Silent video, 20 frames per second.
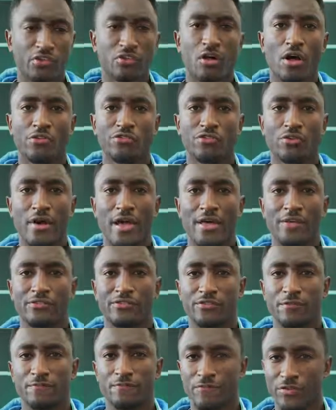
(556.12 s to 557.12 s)
still also
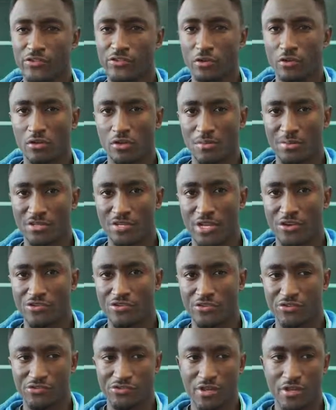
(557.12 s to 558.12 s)
has some physical
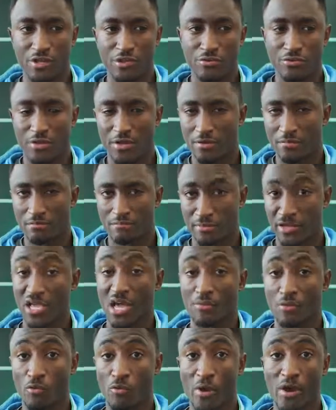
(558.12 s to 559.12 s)
limitations that you can
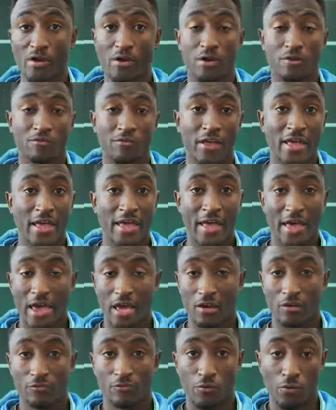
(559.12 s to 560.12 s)
become aware of
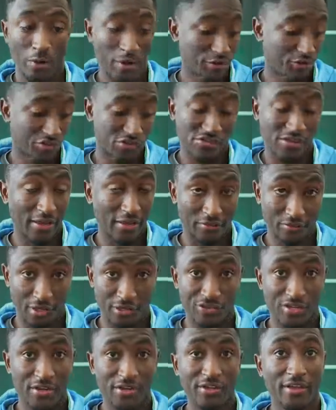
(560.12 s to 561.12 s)
and avoid, just like
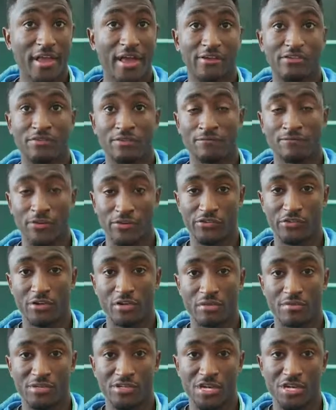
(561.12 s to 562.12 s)
Touch ID had some
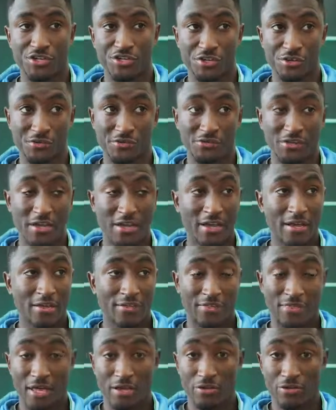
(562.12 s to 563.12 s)
physical limitations
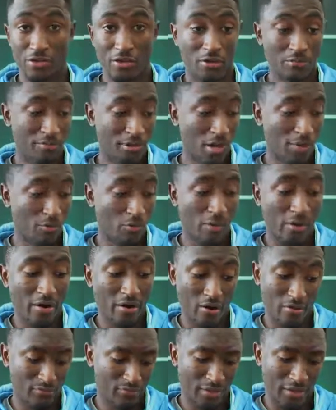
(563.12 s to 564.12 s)
that you could become
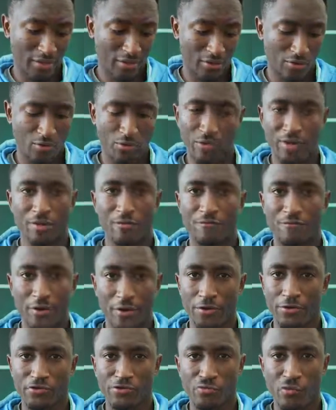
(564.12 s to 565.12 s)
aware of, like when your
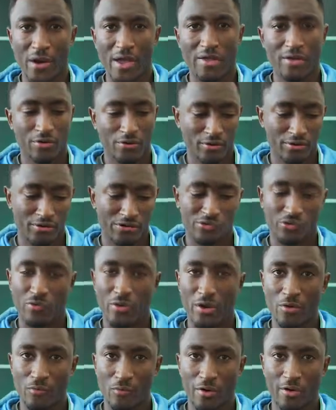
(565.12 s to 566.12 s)
finger's wet or it doesn't
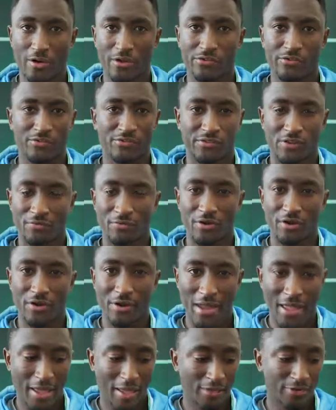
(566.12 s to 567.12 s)
quite work because of stuff on
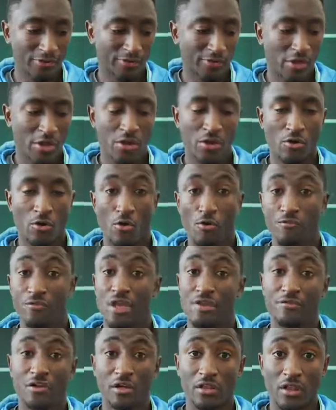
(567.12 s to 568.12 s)
your hands, or if
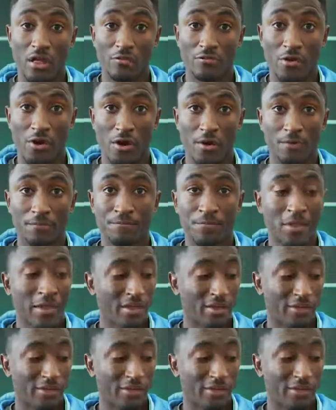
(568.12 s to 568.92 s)
you have a glove on,